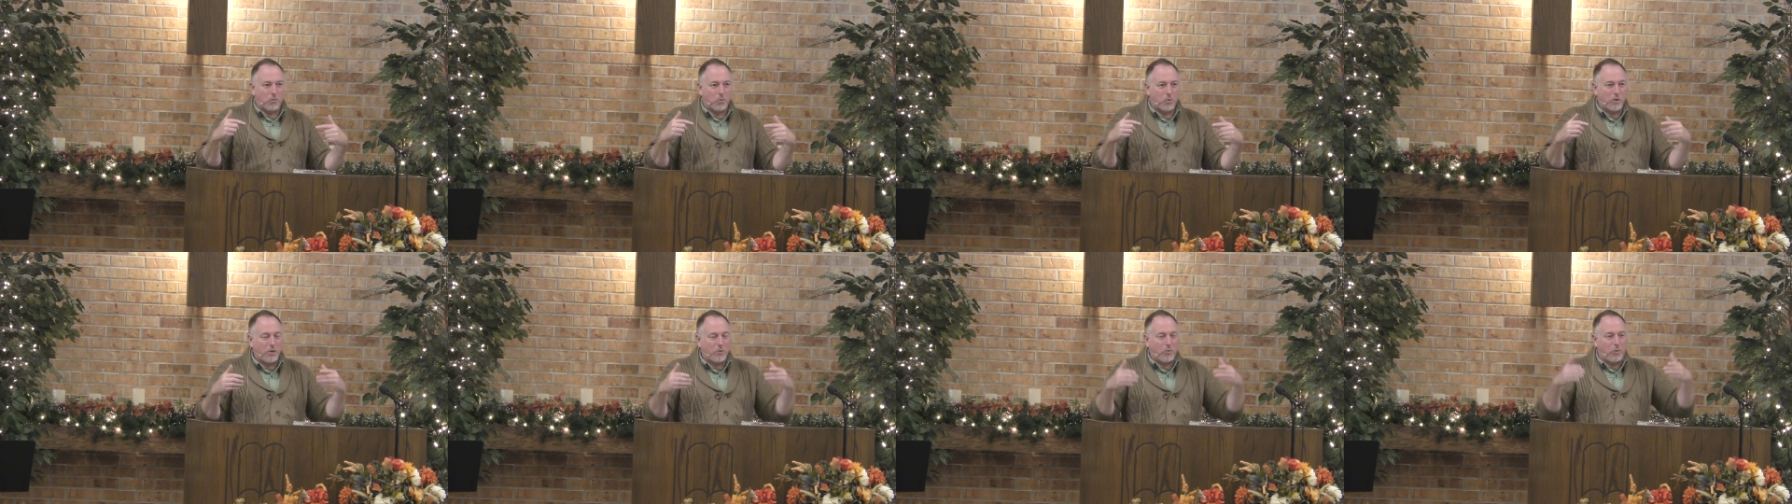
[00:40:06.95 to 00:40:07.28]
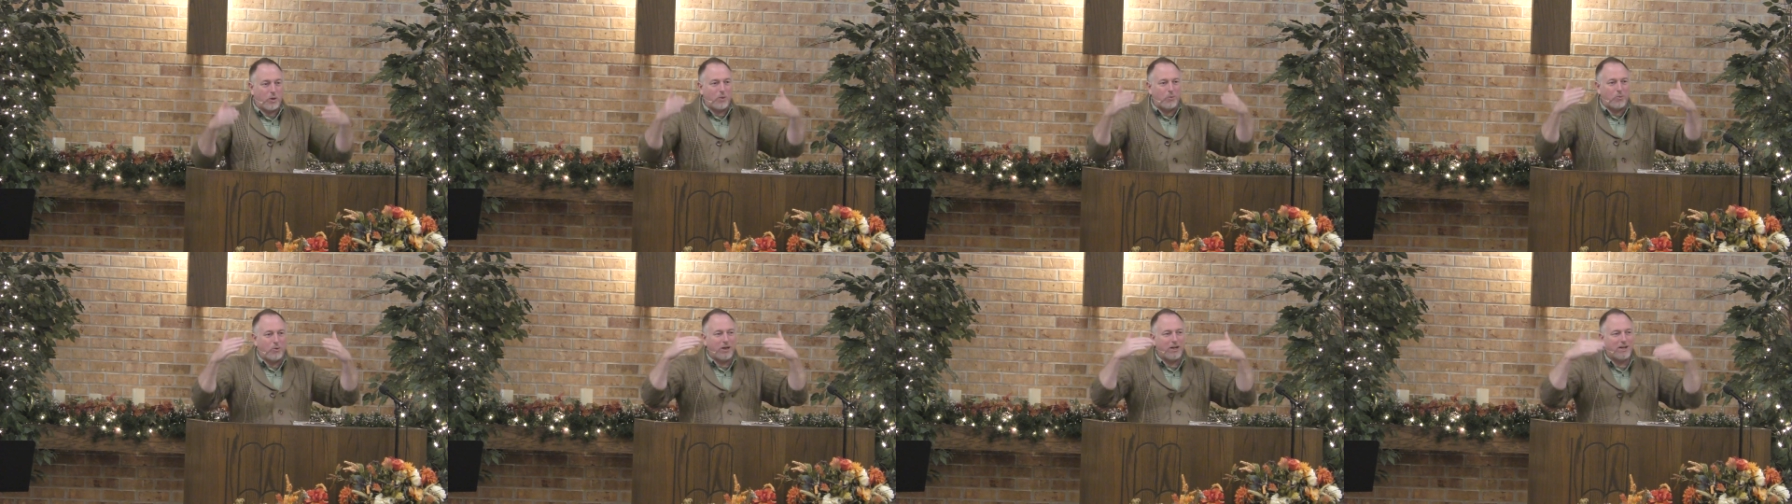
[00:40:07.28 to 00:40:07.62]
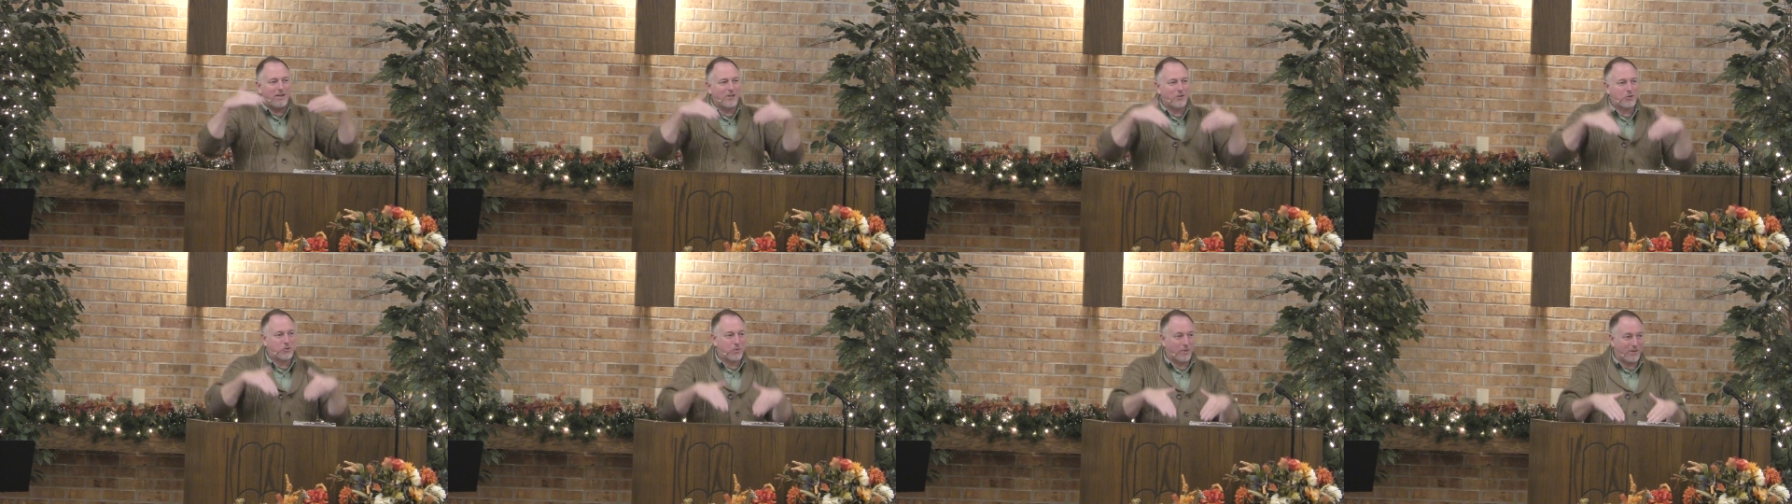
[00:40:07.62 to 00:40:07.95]
we, we read
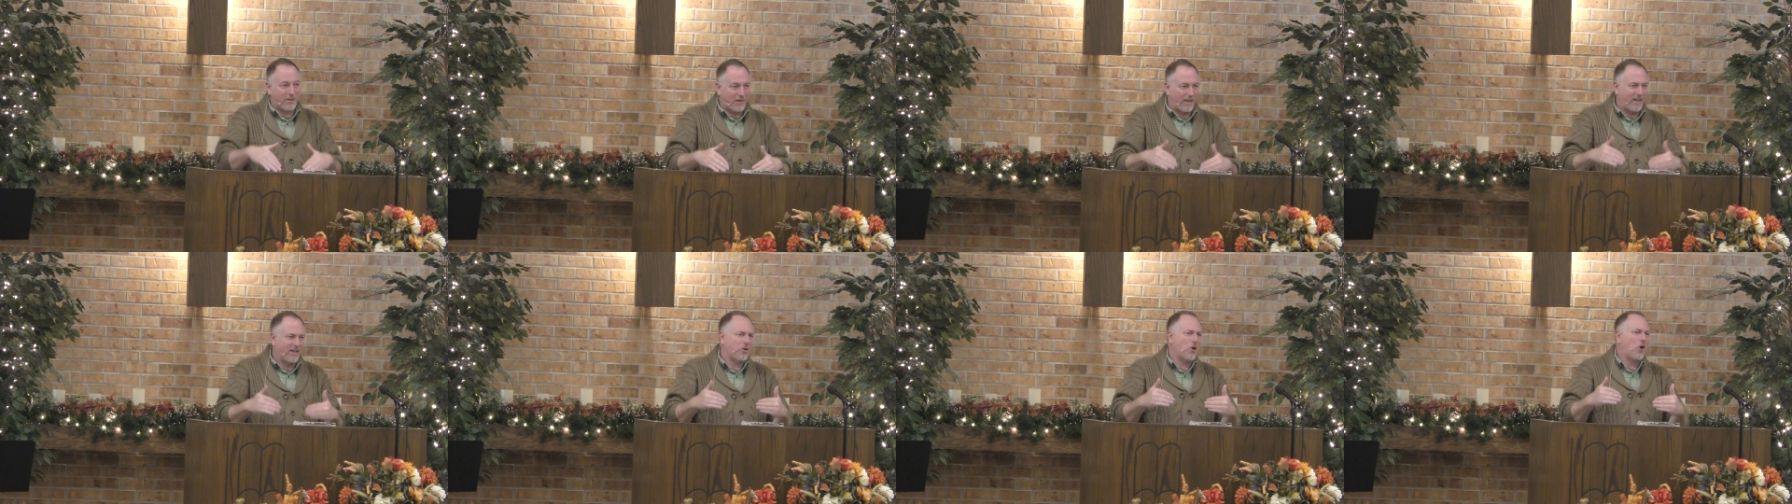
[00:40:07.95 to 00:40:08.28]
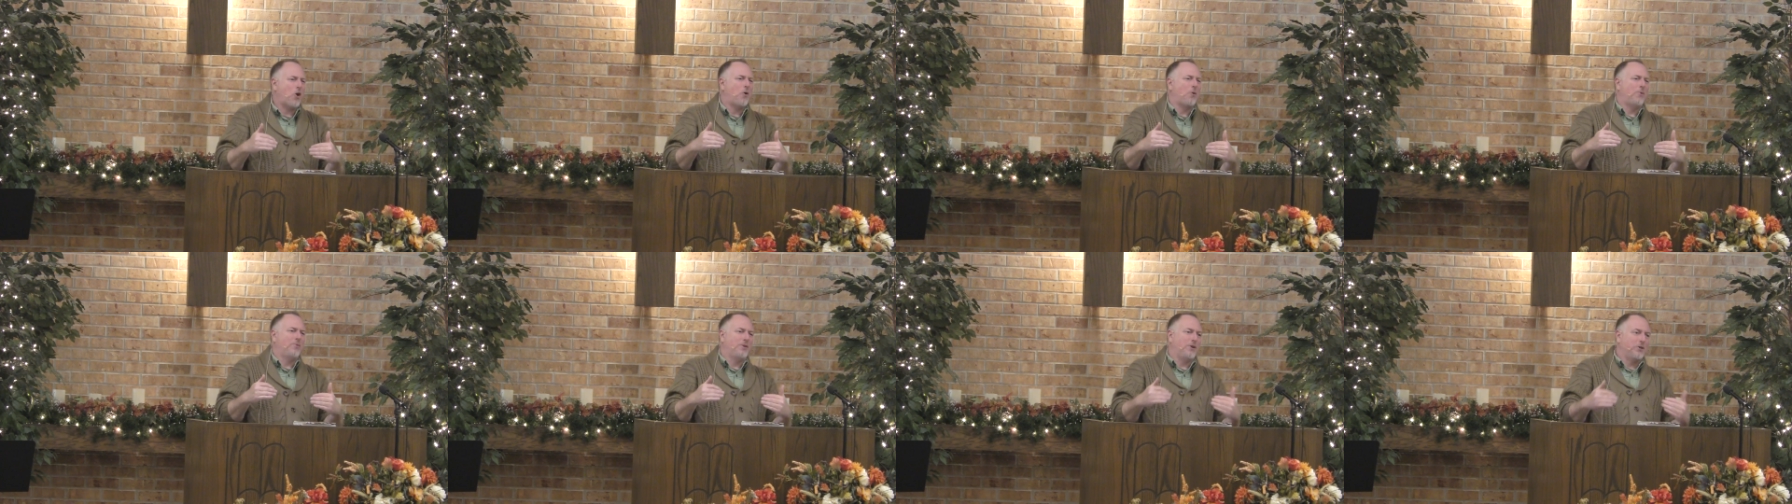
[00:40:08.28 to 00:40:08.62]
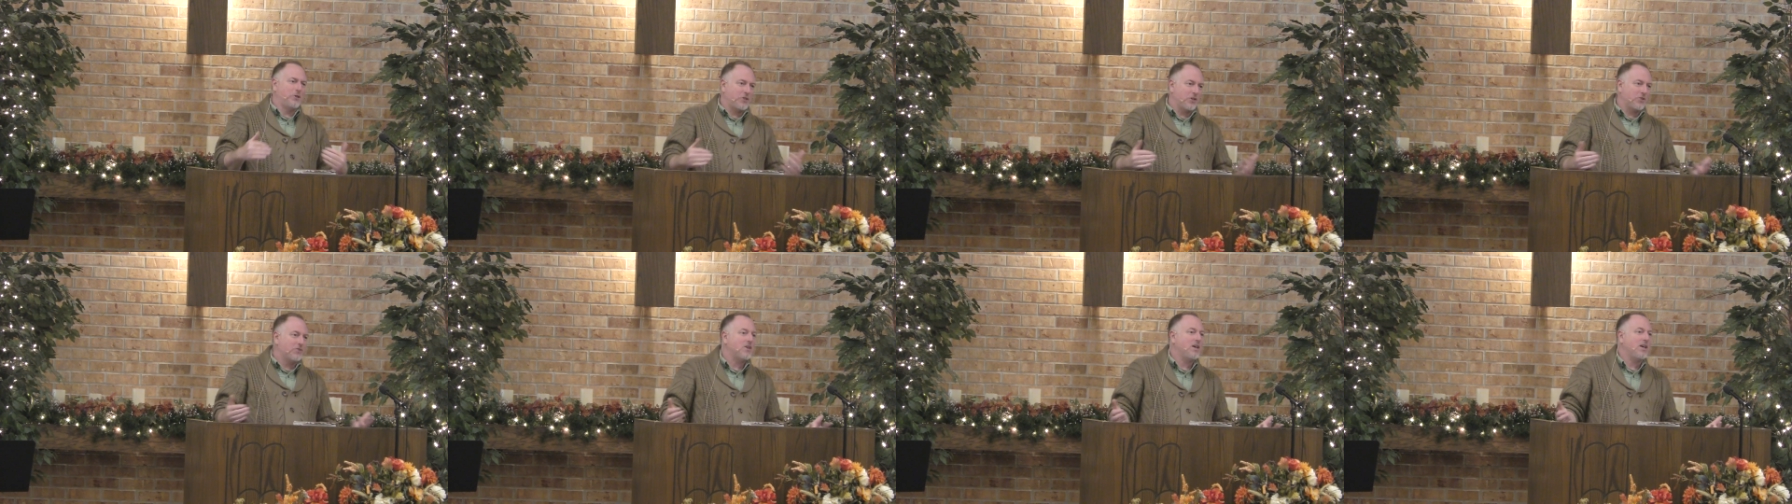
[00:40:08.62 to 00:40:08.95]
into it like, oh, they're
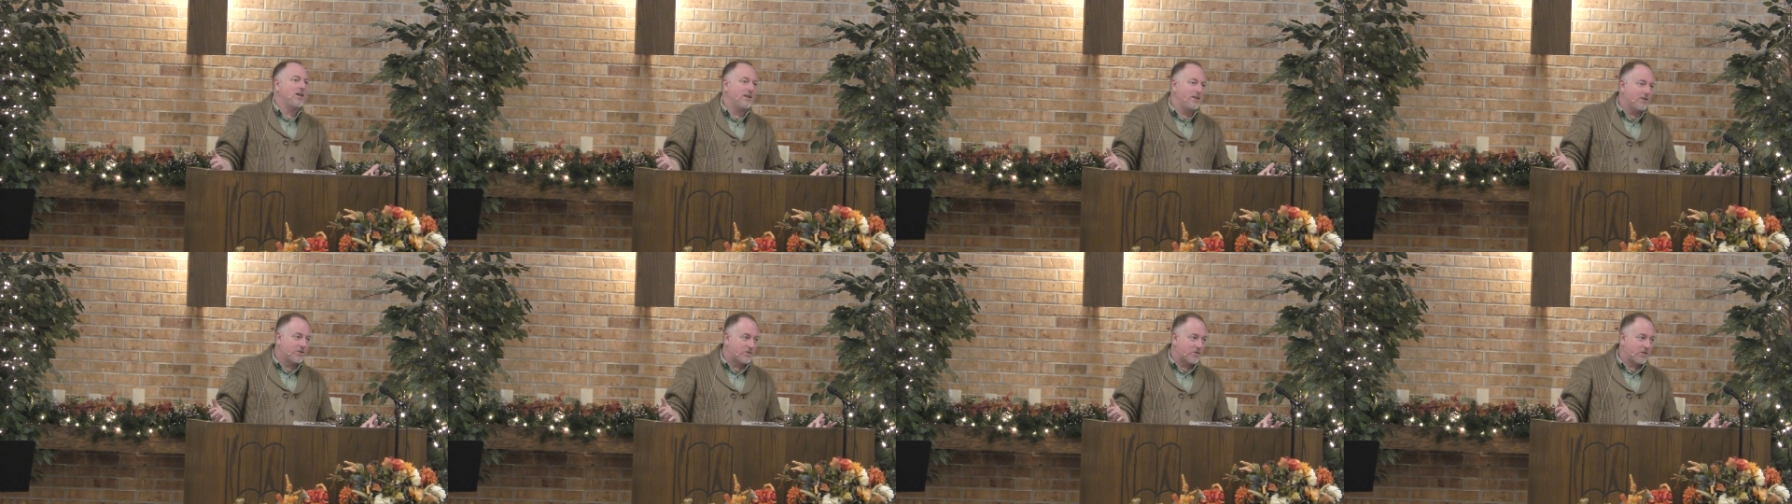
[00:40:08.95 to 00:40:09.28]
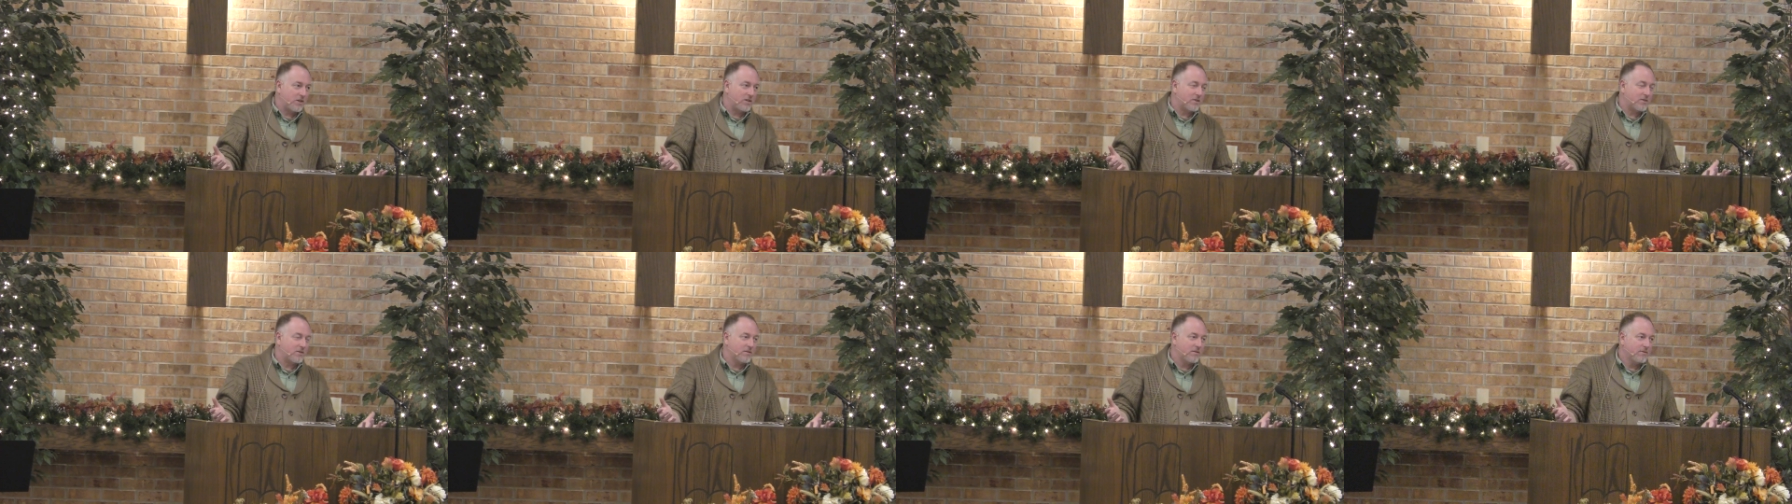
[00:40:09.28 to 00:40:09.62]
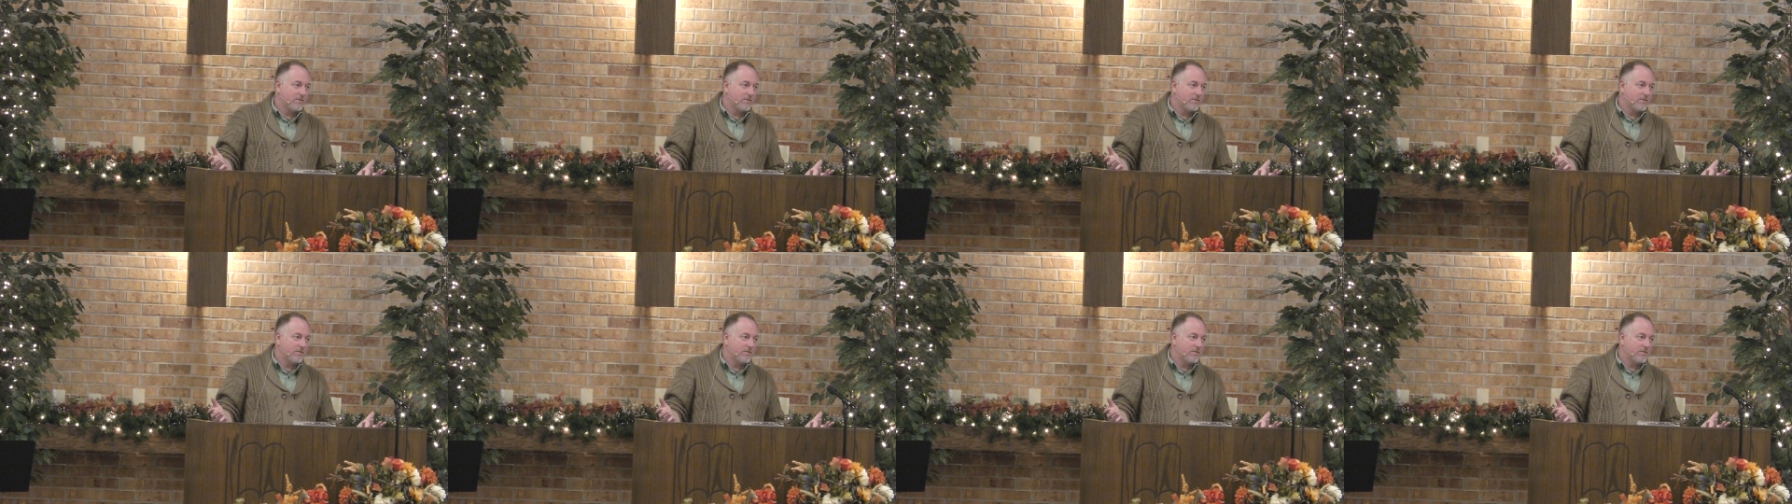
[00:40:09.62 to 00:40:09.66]
just innocent.